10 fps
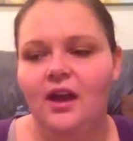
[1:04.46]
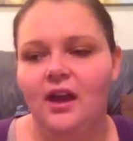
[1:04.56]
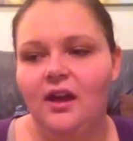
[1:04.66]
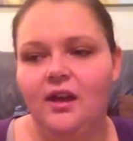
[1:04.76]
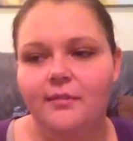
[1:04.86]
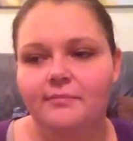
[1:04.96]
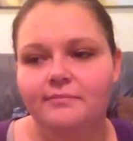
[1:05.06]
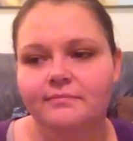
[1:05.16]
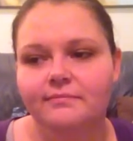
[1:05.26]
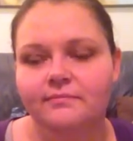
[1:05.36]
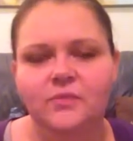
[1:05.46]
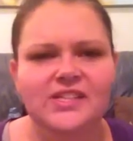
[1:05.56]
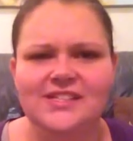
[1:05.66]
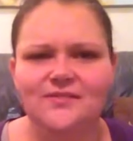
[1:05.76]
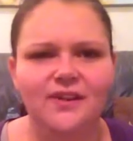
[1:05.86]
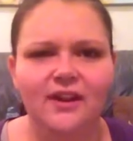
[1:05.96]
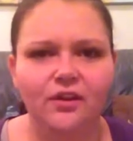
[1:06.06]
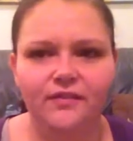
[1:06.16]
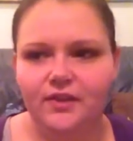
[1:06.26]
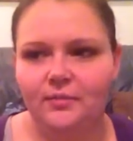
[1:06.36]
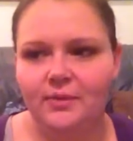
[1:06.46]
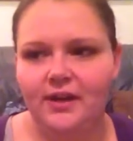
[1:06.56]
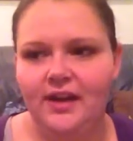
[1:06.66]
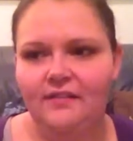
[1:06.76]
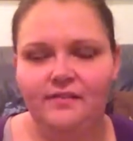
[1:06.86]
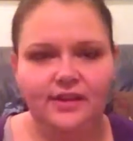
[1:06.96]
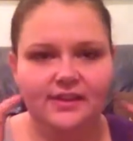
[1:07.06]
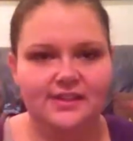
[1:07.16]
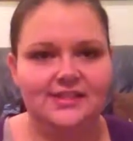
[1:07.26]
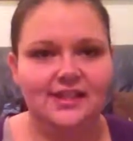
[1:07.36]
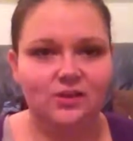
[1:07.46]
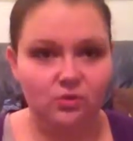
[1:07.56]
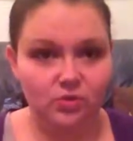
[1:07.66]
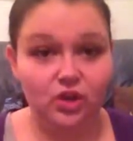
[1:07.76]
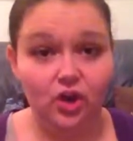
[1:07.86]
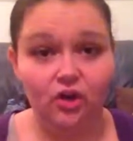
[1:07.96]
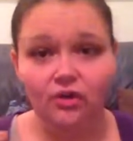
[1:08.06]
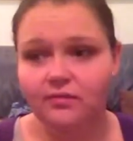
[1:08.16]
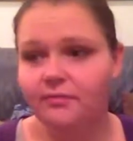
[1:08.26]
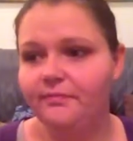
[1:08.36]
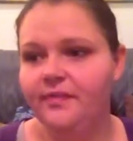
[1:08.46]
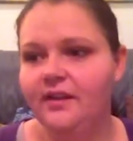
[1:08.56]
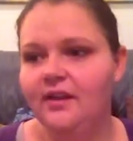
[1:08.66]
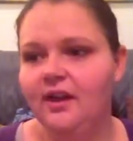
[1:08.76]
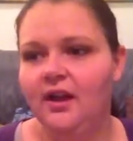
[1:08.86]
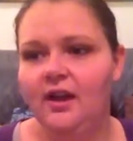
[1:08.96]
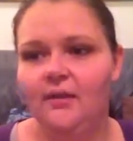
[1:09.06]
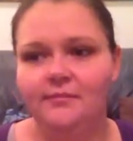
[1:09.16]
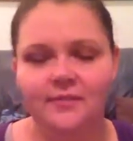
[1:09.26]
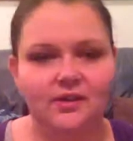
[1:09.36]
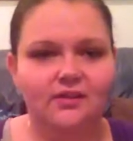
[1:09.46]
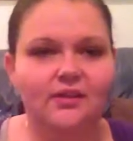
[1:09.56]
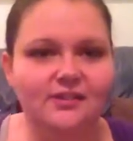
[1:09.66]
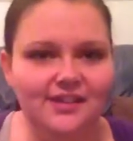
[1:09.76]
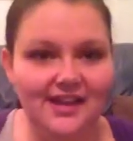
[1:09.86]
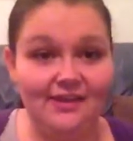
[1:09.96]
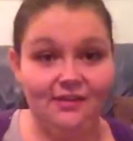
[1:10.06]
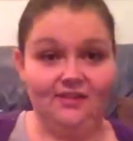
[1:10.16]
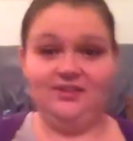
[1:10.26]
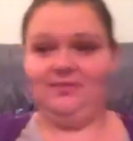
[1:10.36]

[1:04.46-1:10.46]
um, which isn't very often, but I have like this thing called a Kong. Um, I'll, I'll, hang on, I'll